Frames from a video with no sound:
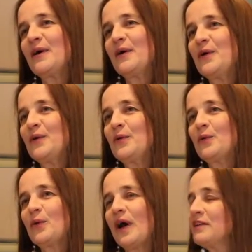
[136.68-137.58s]

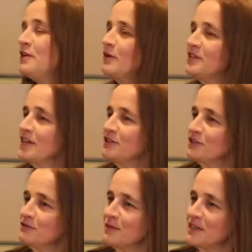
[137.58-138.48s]
who had no
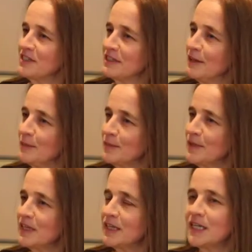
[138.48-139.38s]
intention of meeting him.
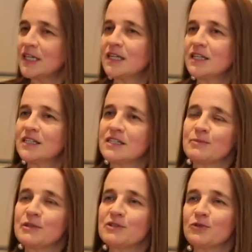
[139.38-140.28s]
He
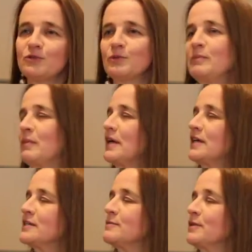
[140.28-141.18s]
dismissed all wind
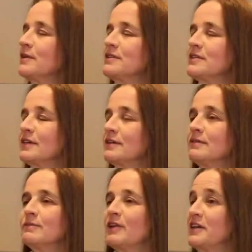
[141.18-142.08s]
players because they
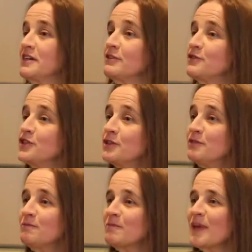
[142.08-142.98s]
played out of tune.
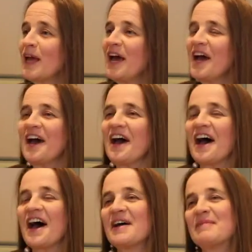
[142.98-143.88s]

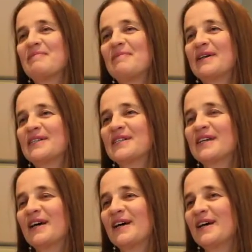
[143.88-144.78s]
But
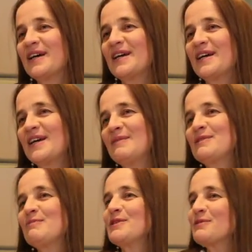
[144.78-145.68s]
he
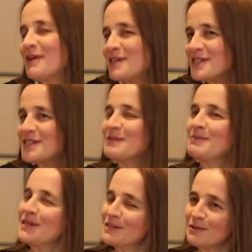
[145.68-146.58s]
was persuaded to
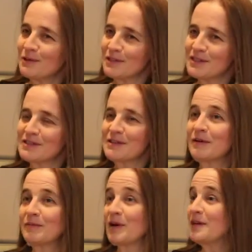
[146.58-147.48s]
meet Quantz
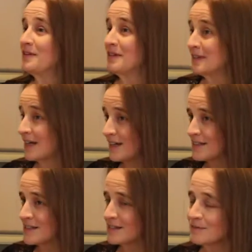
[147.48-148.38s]
by the young
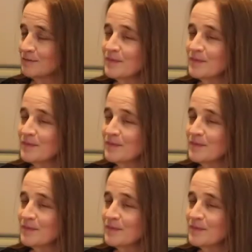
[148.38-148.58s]
Hassa,